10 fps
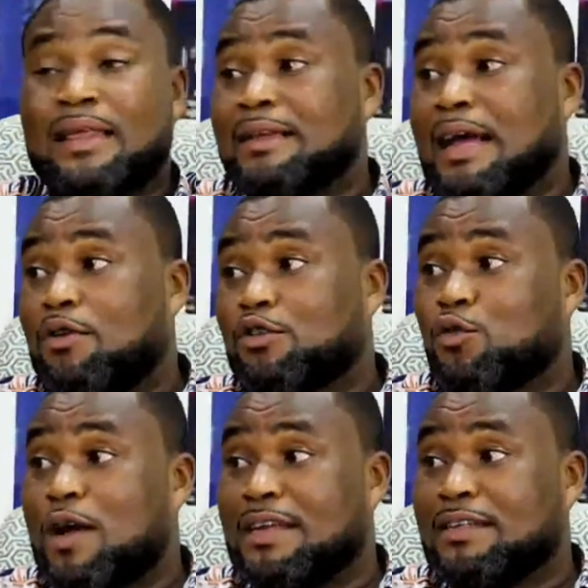I think that
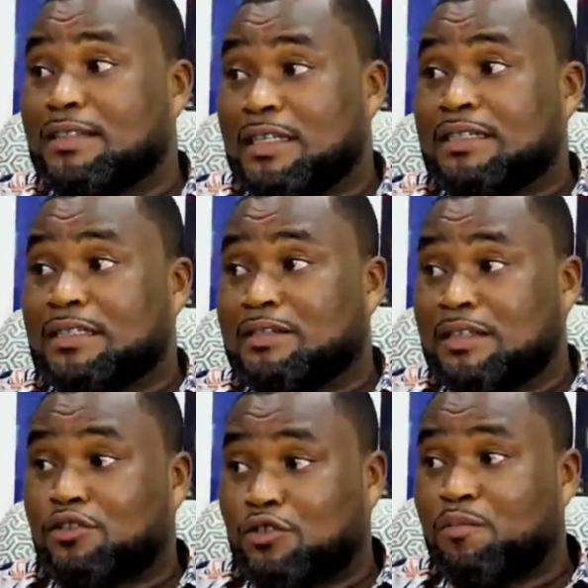was when
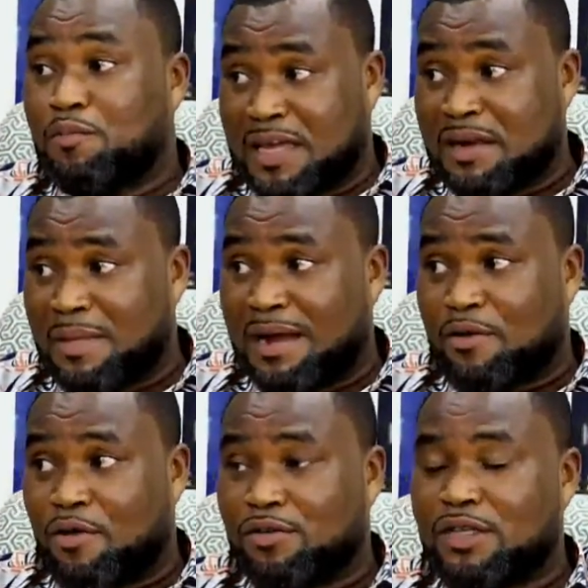she stopped picking
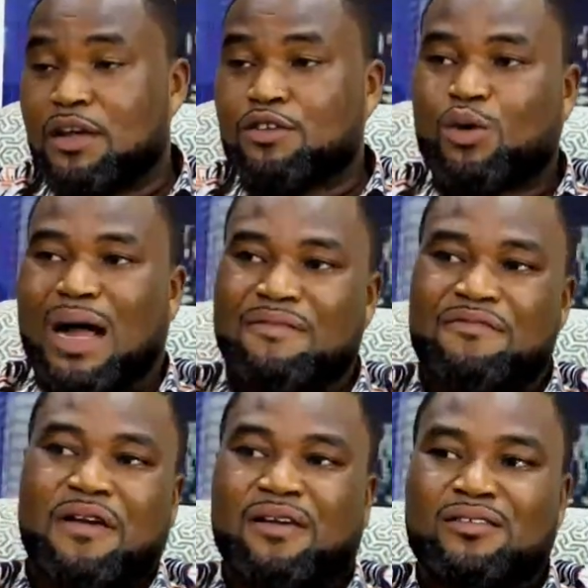my call. So
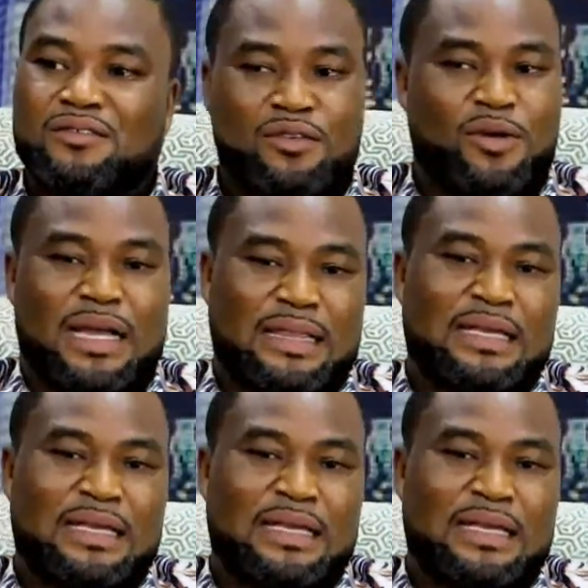I felt, no,